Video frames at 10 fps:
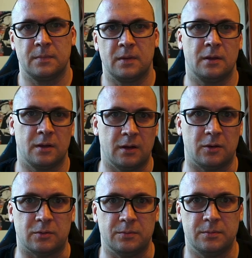
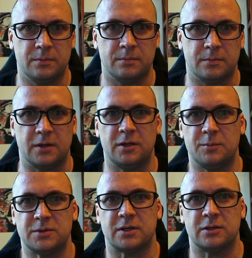Hello, my name
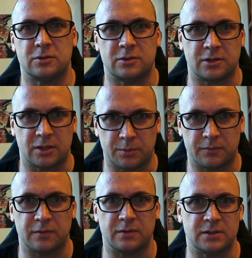is Anton Arhipov
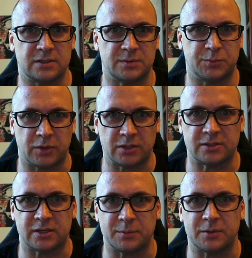and this is
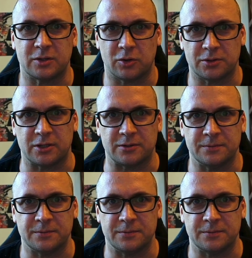Springtime in Kotlin.